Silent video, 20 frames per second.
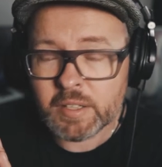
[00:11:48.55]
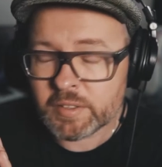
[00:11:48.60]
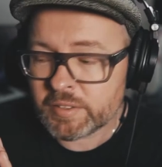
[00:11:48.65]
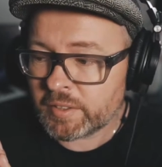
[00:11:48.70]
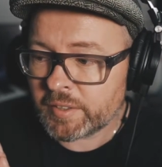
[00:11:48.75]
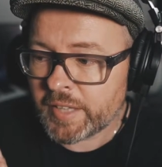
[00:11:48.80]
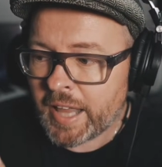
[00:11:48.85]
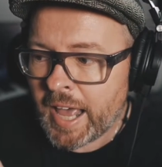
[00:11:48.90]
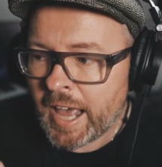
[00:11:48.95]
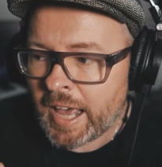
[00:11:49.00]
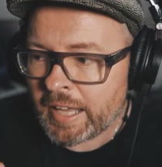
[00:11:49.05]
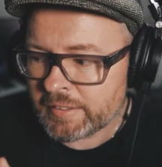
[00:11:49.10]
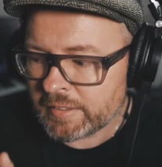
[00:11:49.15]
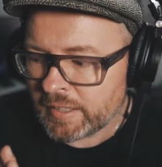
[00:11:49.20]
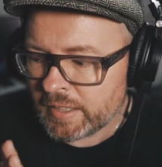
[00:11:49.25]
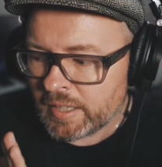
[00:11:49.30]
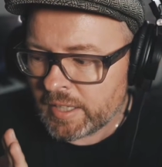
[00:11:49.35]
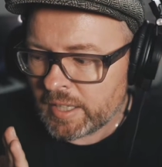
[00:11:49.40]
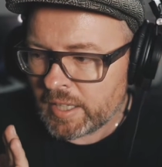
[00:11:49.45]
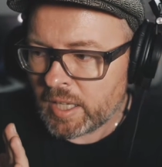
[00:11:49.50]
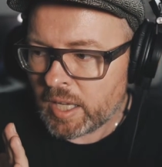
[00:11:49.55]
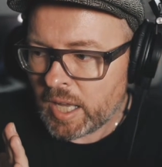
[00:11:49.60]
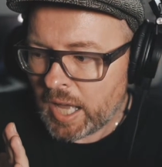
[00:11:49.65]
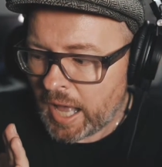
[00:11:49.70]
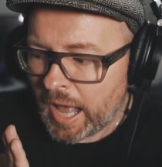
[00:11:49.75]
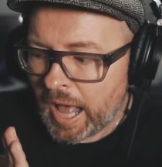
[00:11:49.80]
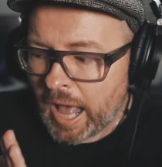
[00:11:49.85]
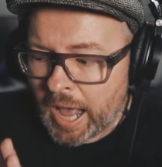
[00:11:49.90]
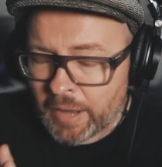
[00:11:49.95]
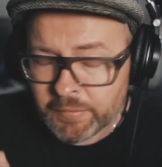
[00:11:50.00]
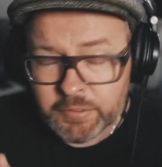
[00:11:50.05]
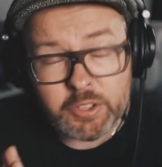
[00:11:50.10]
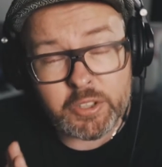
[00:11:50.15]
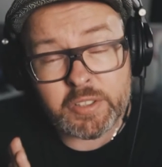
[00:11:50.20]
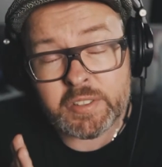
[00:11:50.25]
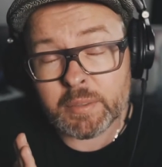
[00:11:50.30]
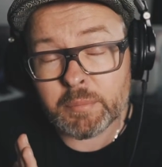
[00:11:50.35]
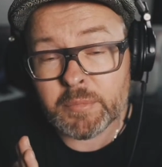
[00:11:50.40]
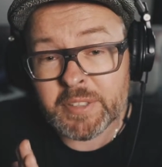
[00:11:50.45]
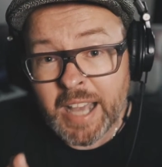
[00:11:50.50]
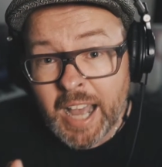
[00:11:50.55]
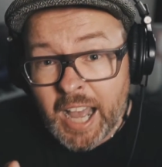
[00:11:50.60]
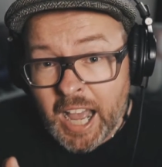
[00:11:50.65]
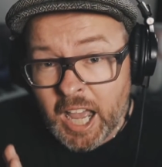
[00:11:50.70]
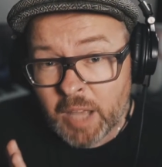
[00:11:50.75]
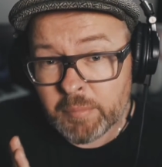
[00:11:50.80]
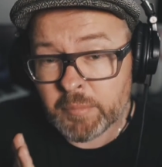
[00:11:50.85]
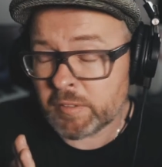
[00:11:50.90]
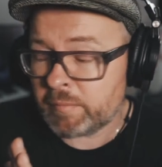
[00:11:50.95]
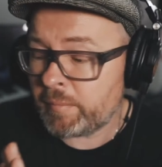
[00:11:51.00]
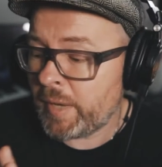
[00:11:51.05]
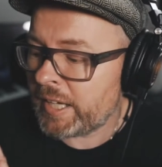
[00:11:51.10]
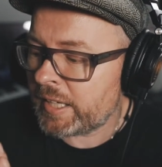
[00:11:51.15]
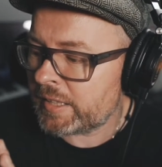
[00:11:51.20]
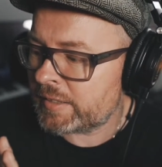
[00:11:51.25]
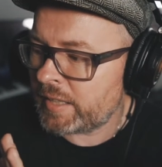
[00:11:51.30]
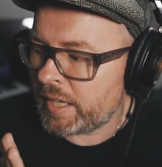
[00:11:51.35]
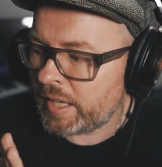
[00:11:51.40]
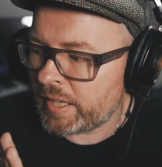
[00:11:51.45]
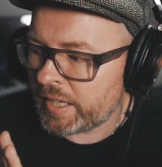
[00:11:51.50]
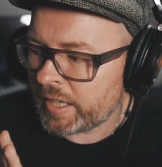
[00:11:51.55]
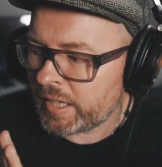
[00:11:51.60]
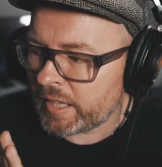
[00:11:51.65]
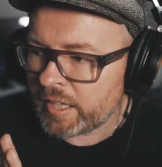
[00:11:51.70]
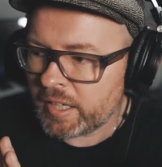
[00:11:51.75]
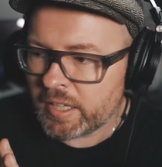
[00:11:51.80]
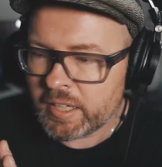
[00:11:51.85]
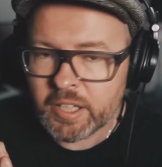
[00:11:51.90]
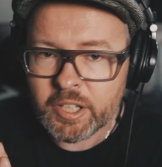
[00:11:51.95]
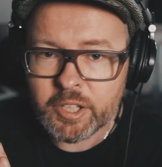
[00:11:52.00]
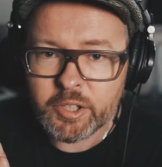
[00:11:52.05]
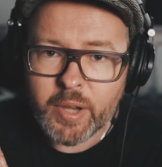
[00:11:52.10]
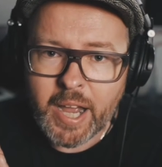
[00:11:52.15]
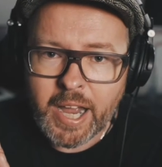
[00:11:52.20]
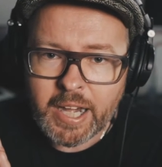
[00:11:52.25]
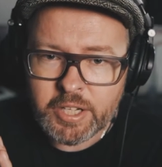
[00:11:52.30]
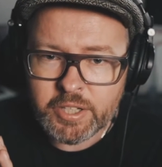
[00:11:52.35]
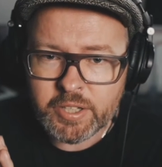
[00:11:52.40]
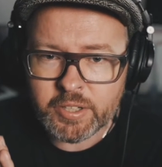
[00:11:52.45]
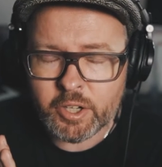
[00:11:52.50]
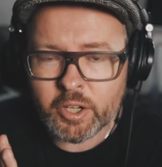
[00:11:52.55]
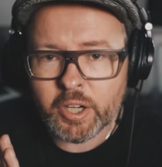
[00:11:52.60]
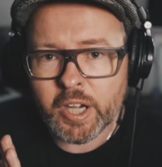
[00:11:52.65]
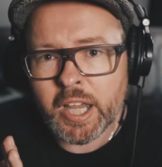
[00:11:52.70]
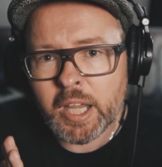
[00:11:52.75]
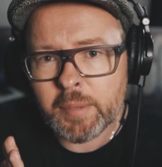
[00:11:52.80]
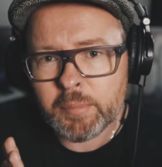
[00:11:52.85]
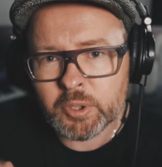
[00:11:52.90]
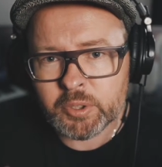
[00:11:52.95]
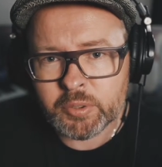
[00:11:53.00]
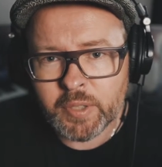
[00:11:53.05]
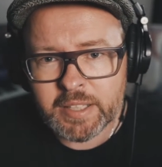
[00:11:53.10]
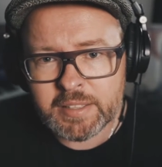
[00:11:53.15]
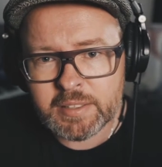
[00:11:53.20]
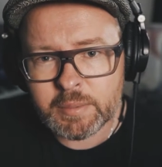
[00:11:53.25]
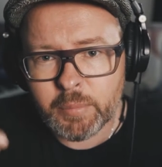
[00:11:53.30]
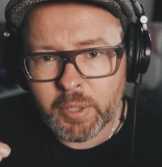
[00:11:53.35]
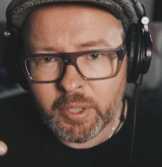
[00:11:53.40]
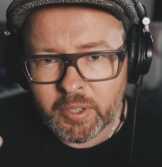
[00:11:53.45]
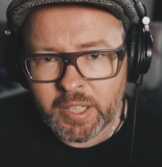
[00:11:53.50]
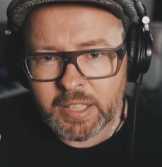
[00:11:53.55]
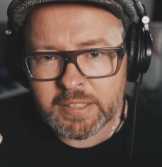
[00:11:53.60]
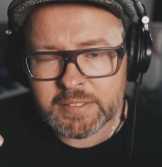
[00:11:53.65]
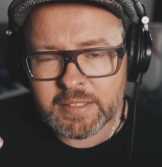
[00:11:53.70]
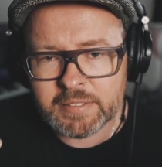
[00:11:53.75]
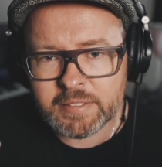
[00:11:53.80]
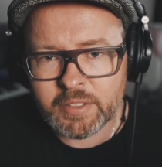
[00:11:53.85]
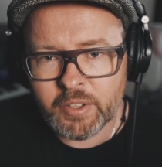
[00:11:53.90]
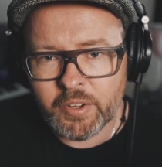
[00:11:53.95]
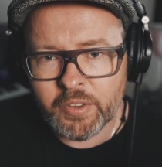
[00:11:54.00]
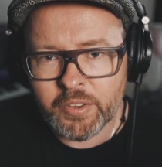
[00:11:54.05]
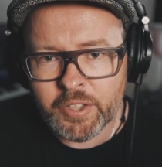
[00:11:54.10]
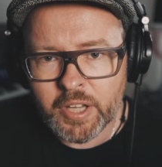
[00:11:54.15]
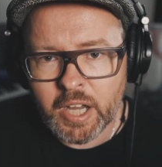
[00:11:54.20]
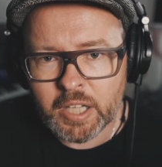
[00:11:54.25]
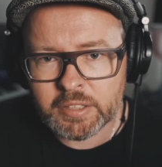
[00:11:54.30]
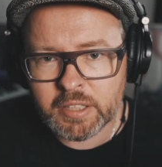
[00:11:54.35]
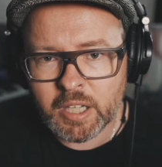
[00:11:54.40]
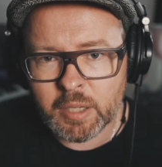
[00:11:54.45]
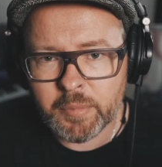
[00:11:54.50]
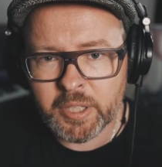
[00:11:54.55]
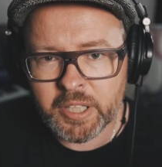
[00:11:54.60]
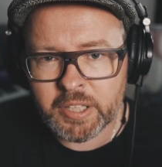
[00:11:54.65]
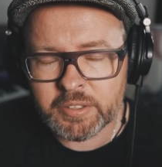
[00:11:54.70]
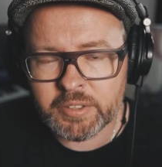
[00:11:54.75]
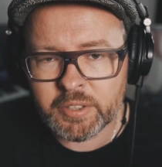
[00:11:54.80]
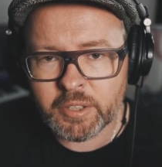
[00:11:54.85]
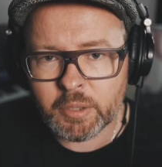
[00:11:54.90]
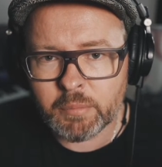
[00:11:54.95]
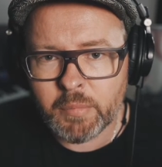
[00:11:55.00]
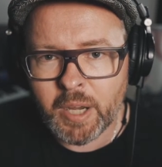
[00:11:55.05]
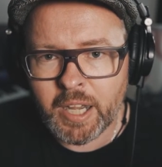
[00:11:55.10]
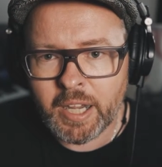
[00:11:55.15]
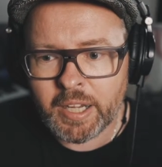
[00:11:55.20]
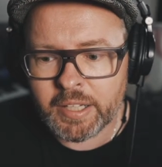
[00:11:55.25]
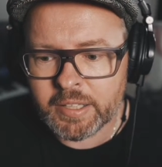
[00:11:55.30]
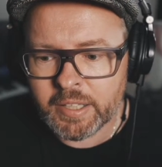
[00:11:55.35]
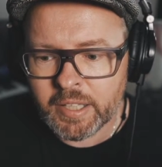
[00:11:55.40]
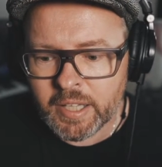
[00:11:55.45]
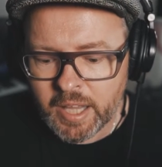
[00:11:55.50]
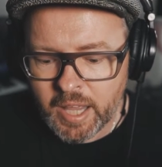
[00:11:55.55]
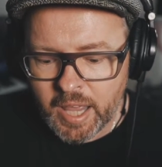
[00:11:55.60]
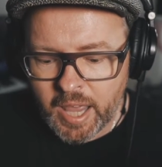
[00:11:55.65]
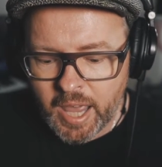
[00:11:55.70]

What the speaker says: So that after some time of meditating, you actually are able to experience a certain thought coming into your mind